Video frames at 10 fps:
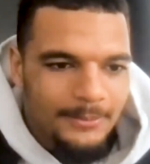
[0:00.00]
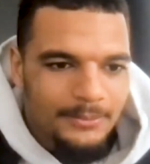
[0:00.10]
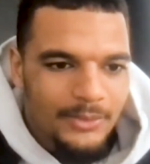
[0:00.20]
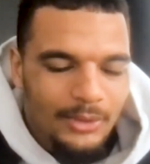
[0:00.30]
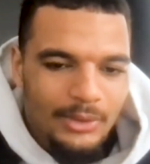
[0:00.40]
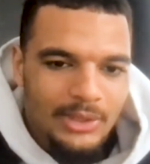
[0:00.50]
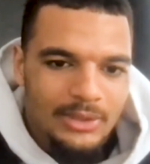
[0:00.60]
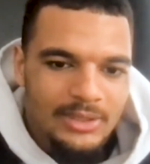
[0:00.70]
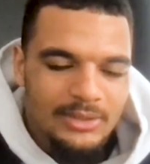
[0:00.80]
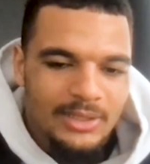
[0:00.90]
you know,
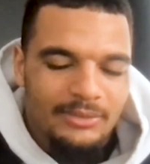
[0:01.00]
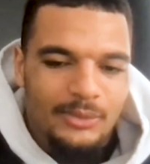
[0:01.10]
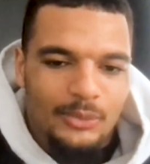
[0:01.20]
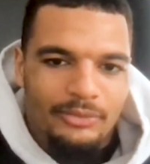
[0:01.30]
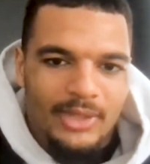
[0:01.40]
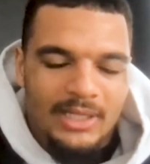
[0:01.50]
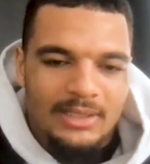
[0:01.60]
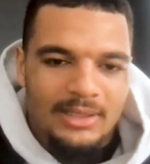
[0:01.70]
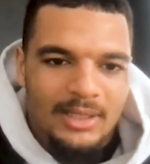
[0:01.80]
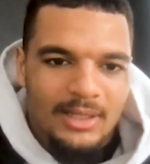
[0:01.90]
it's definitely
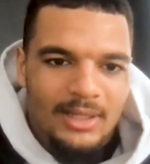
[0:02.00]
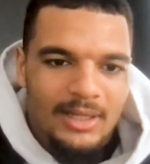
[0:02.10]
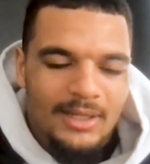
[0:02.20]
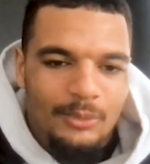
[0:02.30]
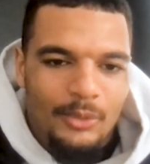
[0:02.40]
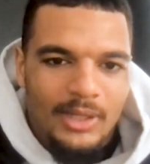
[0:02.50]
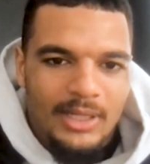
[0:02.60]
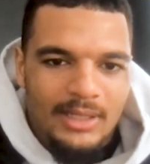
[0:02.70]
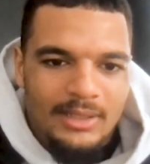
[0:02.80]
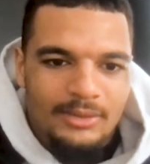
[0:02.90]
reflected in a way
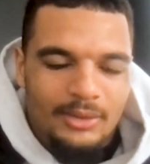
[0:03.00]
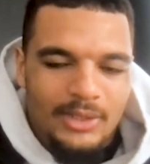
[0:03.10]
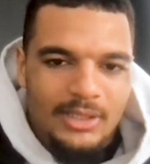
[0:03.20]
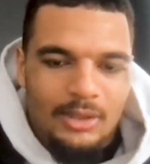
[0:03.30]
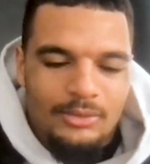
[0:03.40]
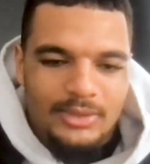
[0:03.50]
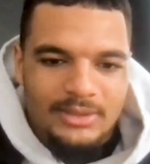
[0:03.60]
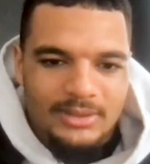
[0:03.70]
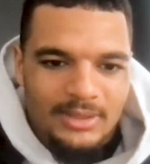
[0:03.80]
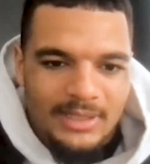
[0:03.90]
that, you know, he
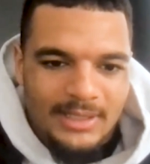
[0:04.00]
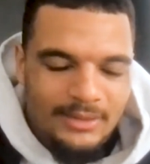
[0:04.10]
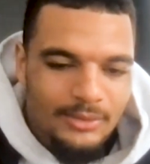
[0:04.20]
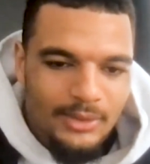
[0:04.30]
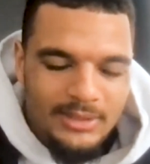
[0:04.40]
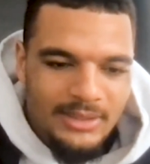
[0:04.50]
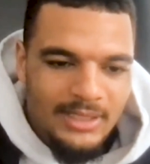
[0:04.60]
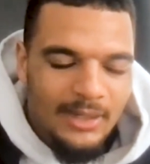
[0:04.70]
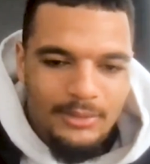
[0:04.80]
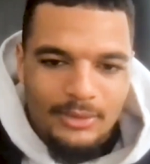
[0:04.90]
coaches. And, you know, he's a
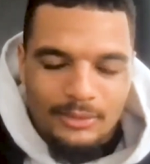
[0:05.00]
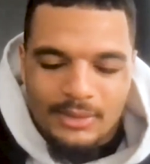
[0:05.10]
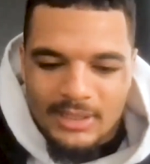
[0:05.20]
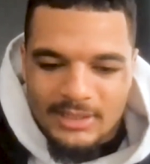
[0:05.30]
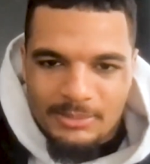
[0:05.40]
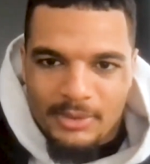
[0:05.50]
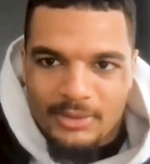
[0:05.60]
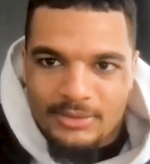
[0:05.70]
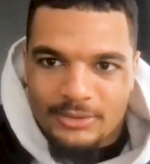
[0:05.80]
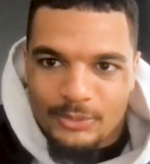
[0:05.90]
guy with a whole lot of
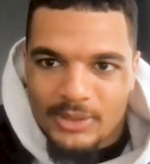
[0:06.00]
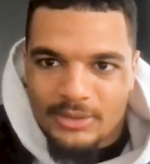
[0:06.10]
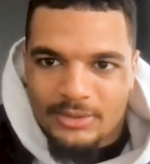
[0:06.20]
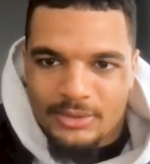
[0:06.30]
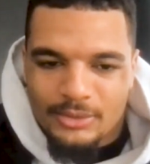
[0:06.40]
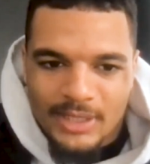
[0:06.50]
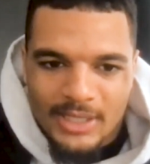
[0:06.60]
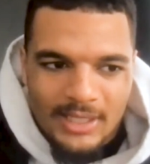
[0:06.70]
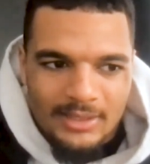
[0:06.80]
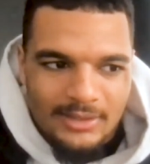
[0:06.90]
experience as well. So
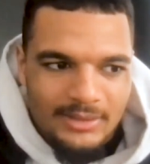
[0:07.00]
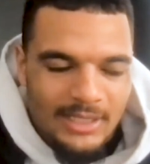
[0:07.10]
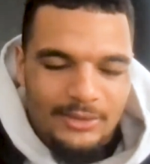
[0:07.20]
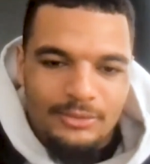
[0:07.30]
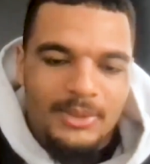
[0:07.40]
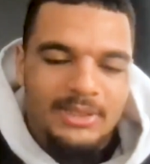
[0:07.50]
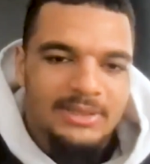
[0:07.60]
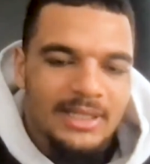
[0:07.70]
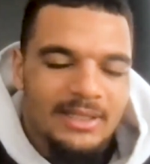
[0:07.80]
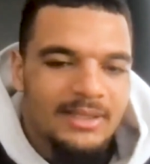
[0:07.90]
there's not too much
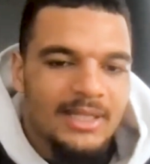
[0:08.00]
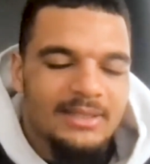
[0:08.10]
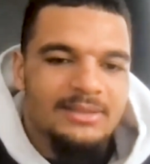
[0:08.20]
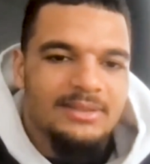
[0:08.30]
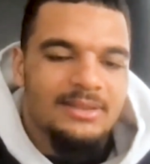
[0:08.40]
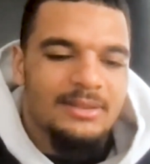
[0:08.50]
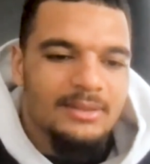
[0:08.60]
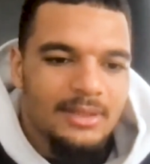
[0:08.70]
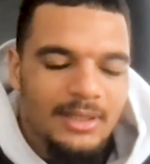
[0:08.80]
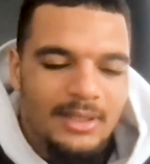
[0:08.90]
that he hasn't
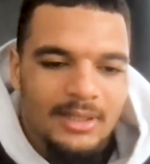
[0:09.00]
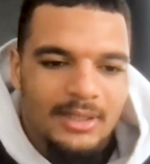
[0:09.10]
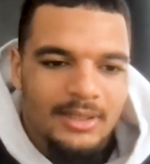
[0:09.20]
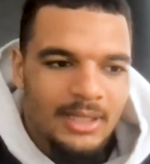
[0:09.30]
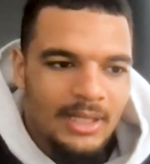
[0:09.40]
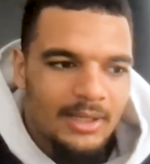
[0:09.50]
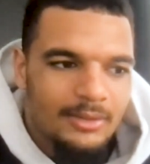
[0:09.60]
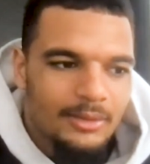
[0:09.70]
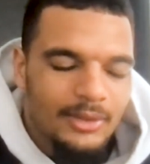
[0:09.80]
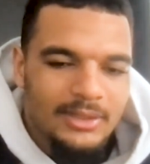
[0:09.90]
seen.
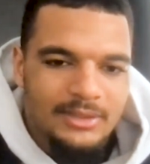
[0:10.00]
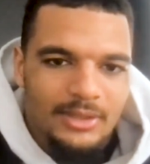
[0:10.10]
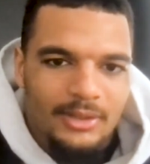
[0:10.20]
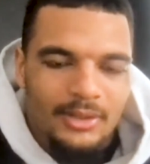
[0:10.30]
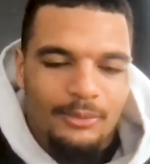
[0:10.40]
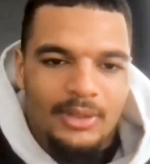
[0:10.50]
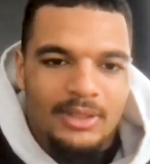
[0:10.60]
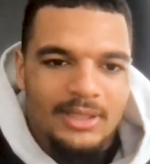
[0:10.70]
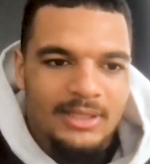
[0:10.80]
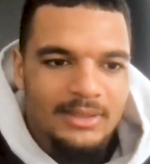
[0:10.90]
In the circuit around
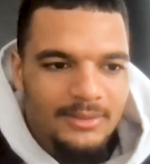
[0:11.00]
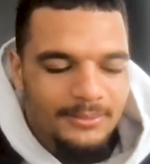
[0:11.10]
the league.